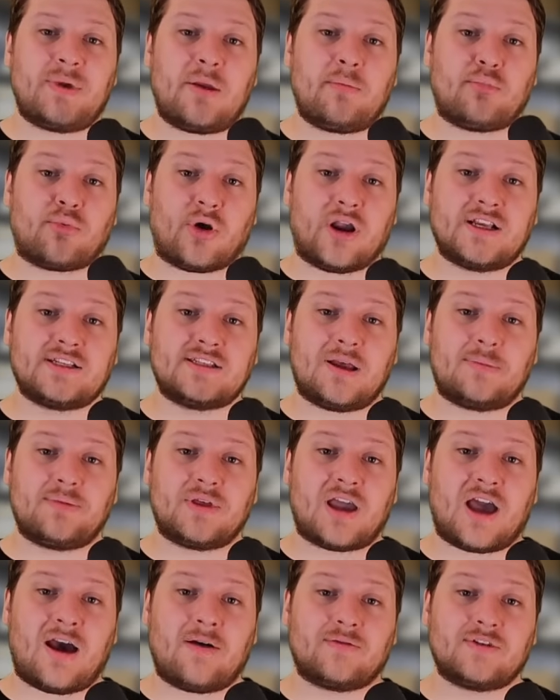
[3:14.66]
breaks up the
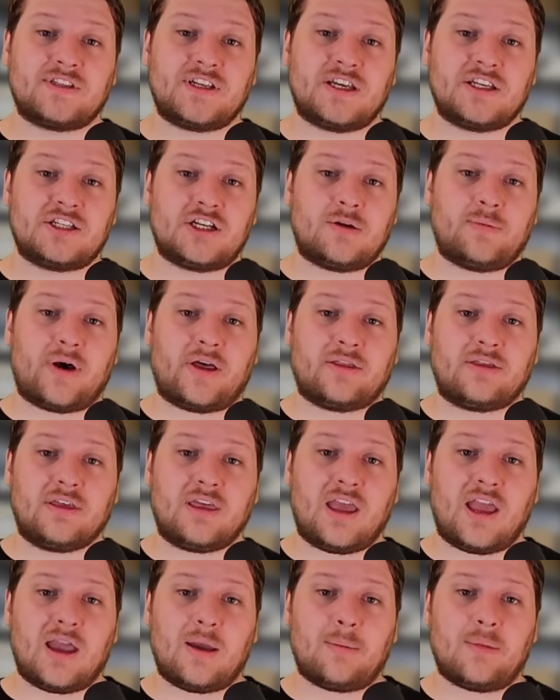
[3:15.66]
conversation about the
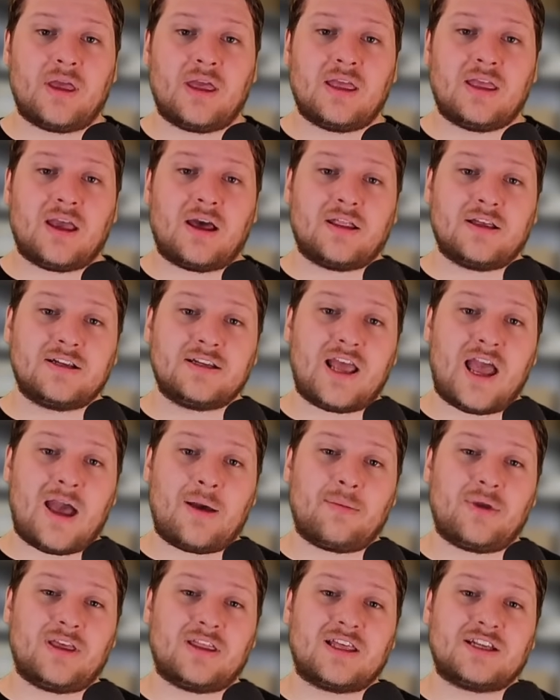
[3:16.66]
game, yelling to
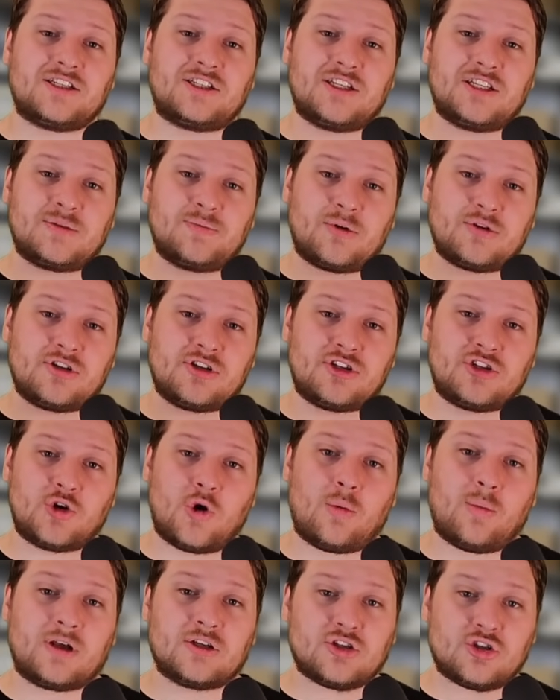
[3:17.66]
Emi that she's supposed to show
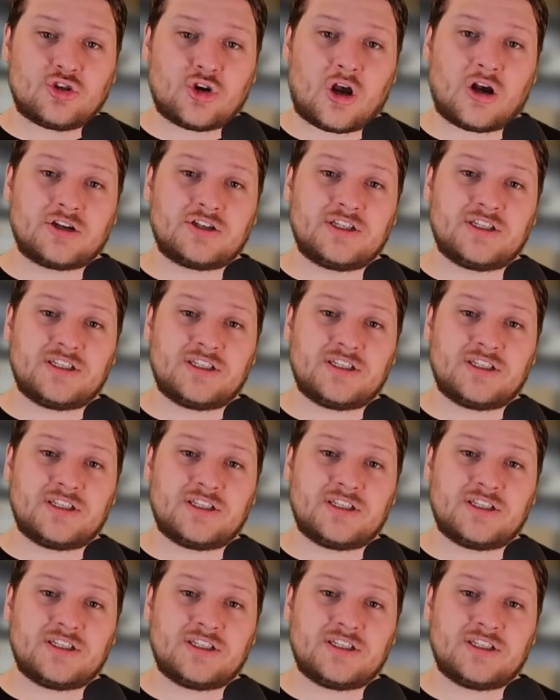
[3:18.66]
him how strong she's